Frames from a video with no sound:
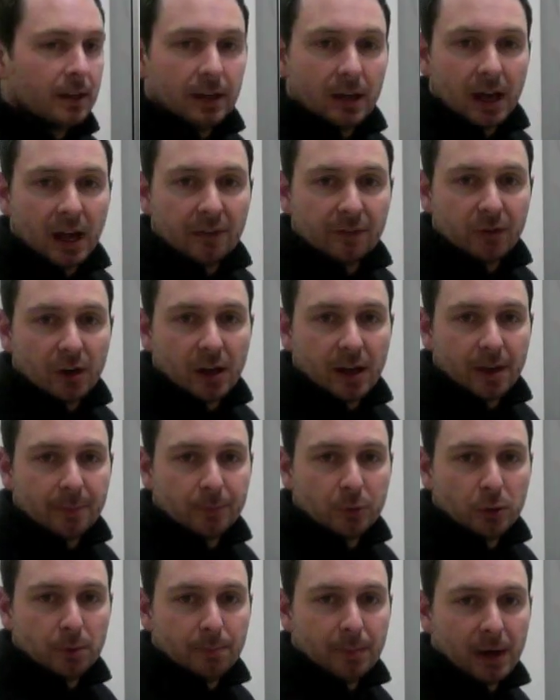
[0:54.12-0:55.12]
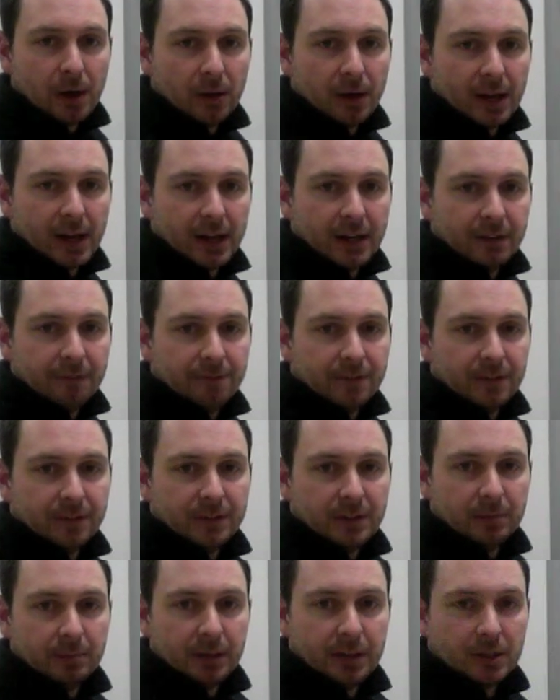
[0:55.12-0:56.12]
I've gone up to about a height of
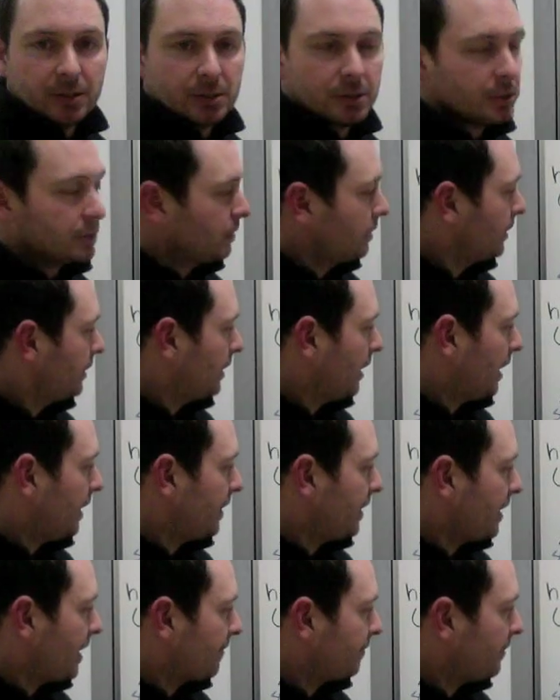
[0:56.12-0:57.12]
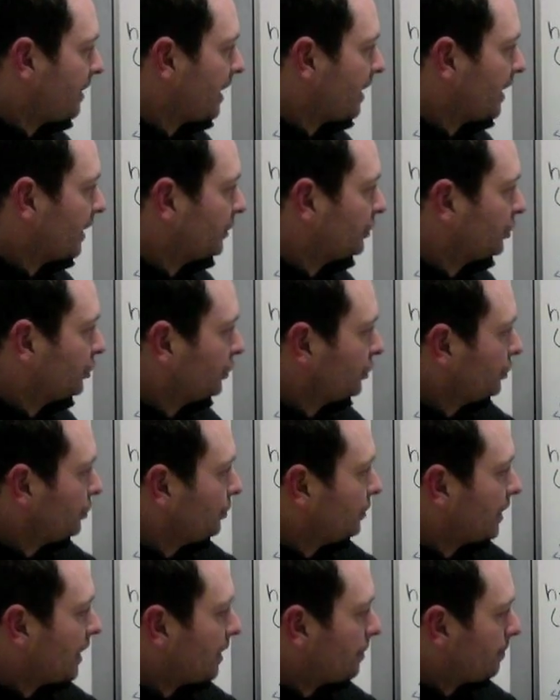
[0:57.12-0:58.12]
50 meters. And then after that, I
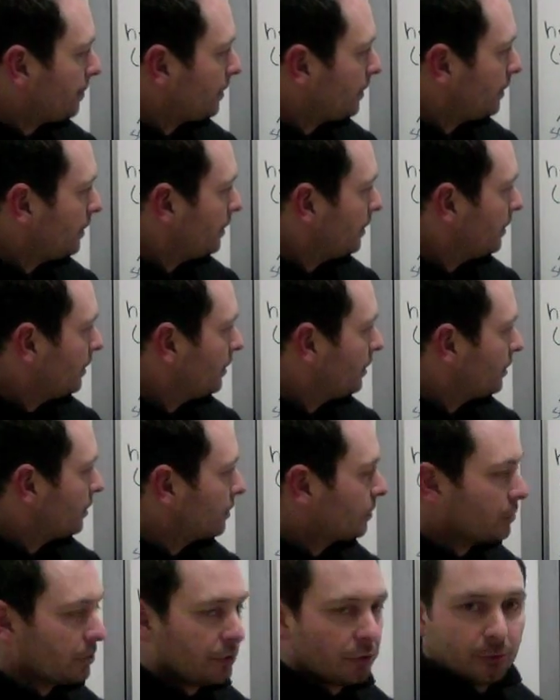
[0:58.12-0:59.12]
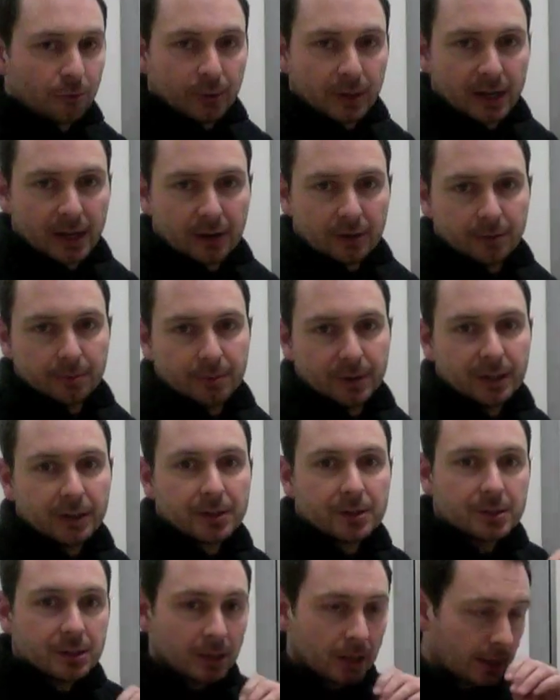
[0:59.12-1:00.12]
shoot up to 300
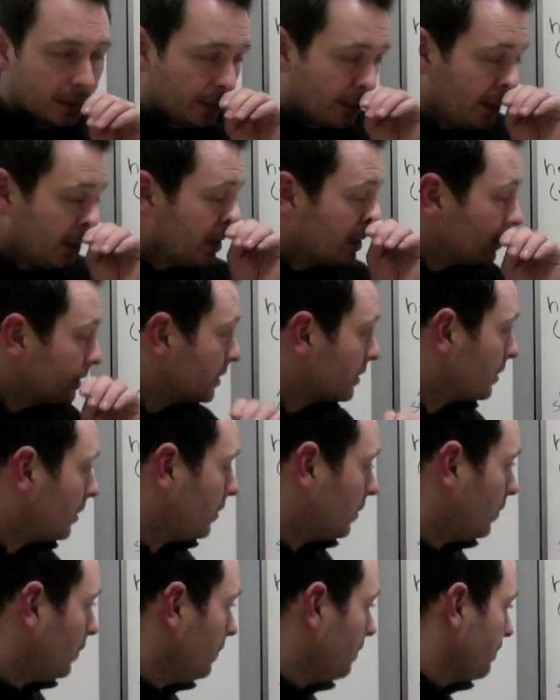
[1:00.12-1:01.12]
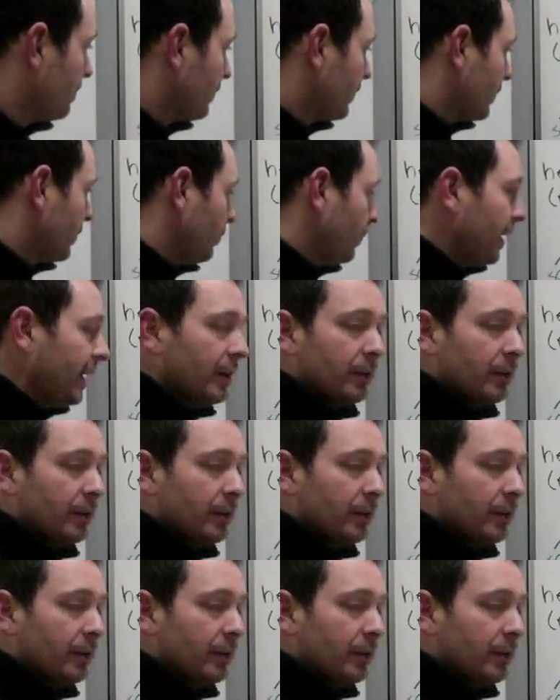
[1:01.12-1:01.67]
meters. So the way